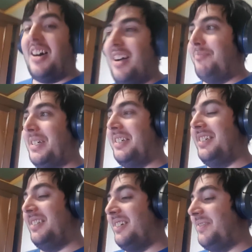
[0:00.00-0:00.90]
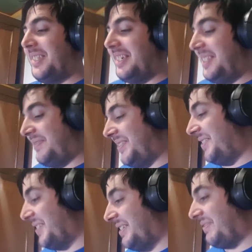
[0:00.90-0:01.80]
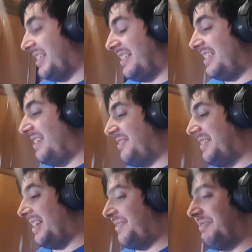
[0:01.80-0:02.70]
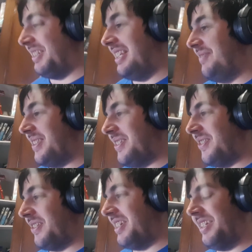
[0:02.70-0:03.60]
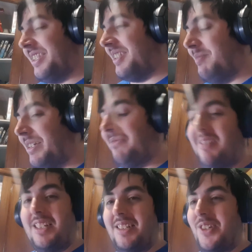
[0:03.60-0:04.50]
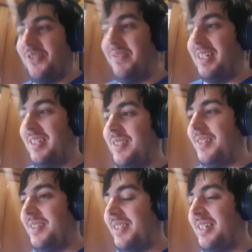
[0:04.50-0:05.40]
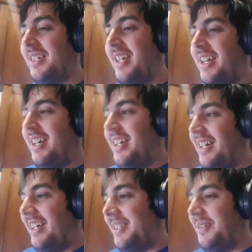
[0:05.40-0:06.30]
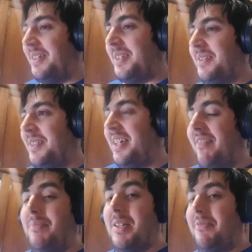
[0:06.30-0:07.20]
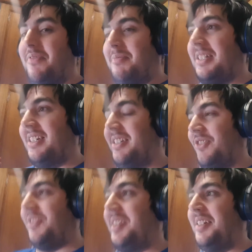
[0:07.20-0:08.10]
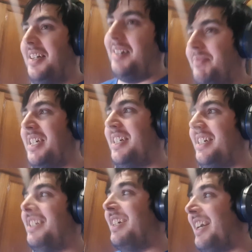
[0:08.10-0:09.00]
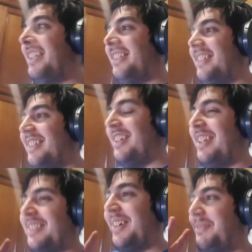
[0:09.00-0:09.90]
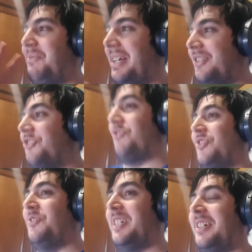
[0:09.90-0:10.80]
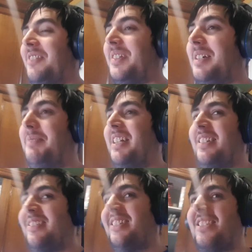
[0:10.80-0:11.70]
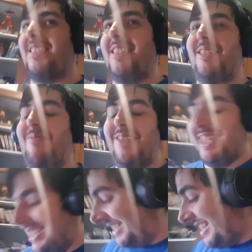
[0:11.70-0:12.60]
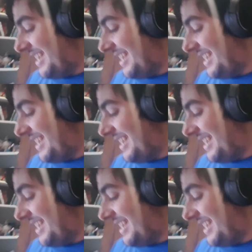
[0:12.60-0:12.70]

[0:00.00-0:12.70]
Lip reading: I've been overseas a few times, and everyone loves Australians, no matter what country we go to. So it's always good to have people from other countries come here, and it's like we're drooling over them, and they don't understand why.